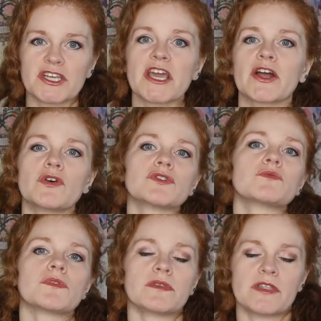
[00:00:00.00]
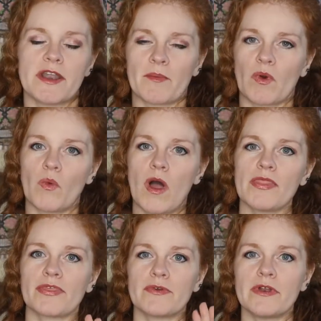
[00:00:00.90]
it goes the number
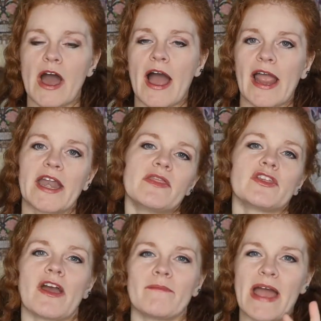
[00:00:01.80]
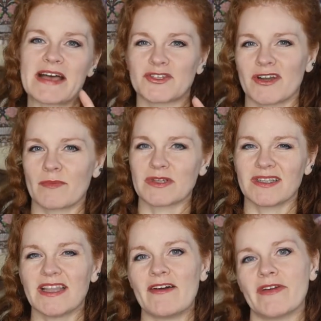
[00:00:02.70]
1 through 9, and then you have master numbers
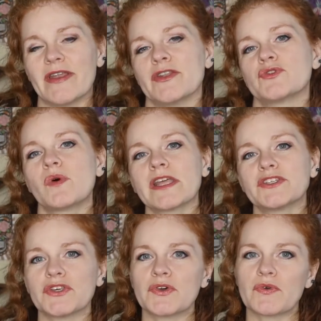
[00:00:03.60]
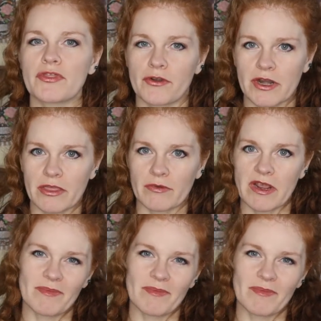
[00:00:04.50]
11, 22, 33.